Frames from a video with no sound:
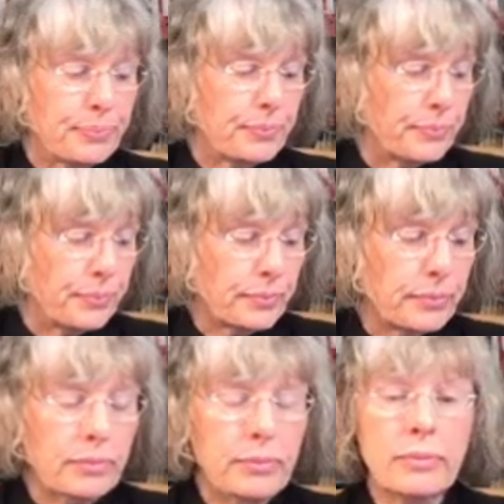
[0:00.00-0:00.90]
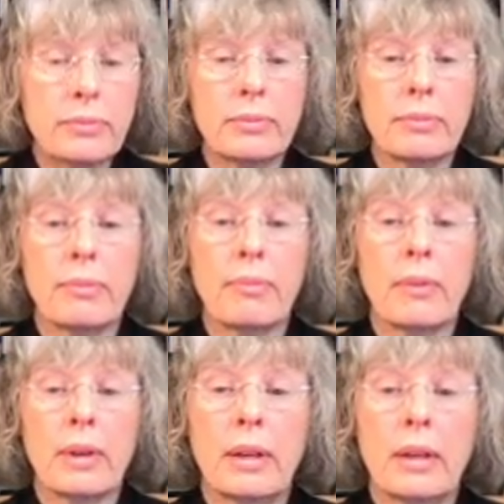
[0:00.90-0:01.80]

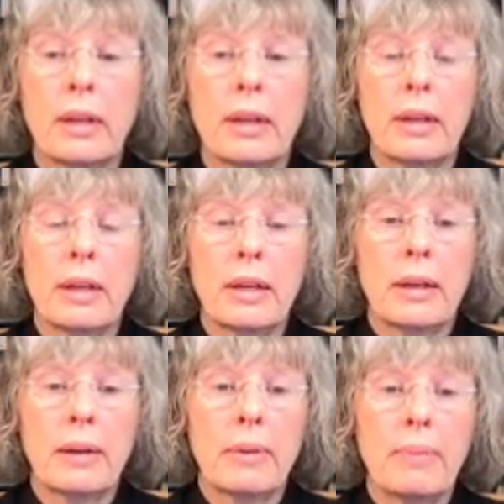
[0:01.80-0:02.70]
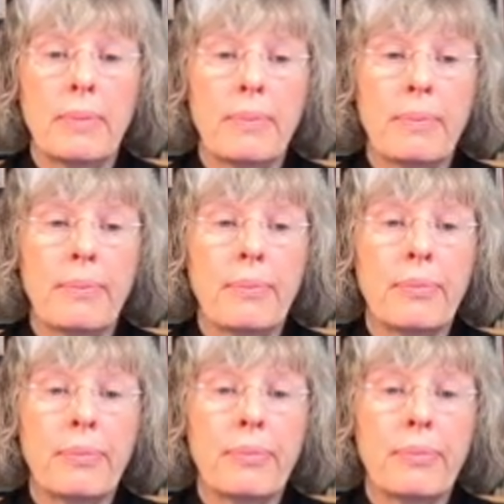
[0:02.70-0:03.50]
(silence)